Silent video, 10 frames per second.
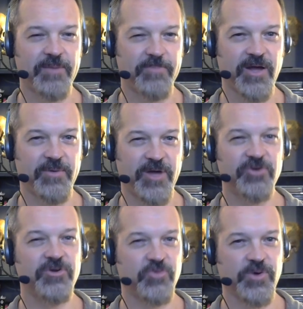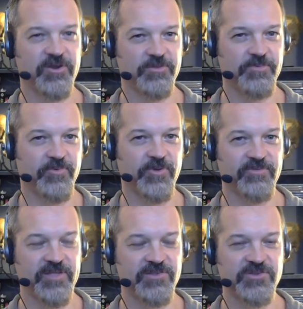about 120 years
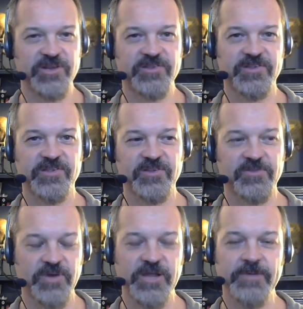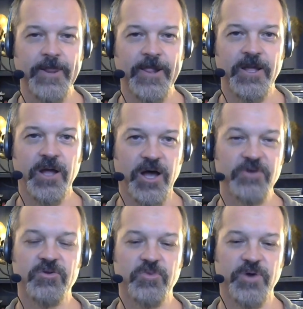before, that's Genesis 6:3,
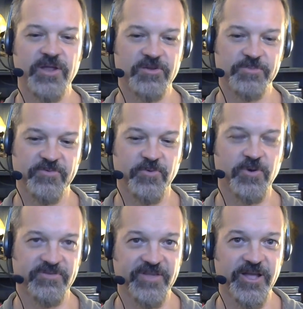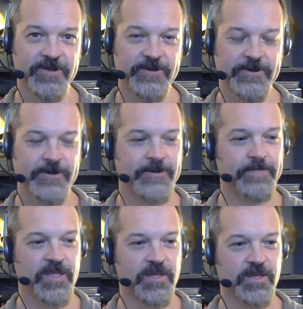120 years before the flood,
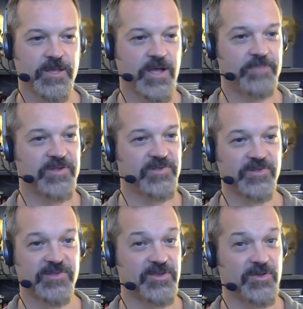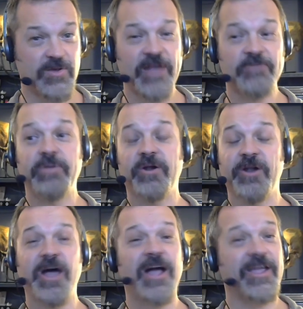God basically said, you guys better
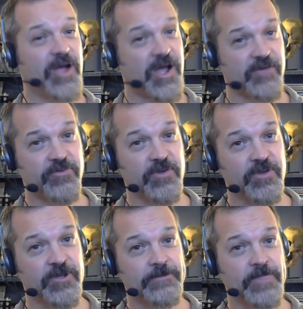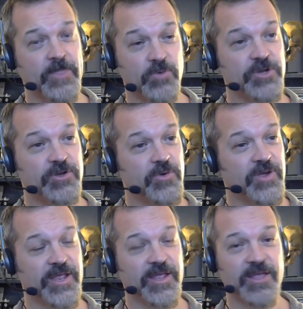knock it off. What you're
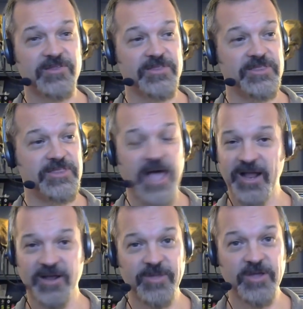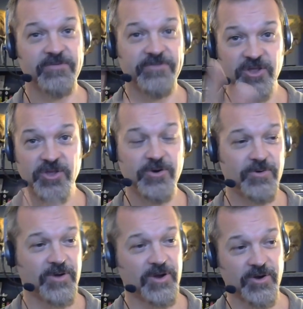doing is not going to be good for
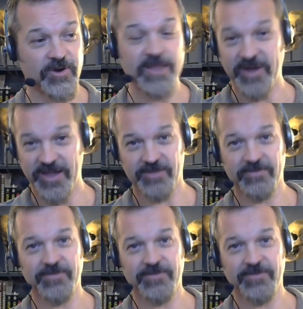you or anybody,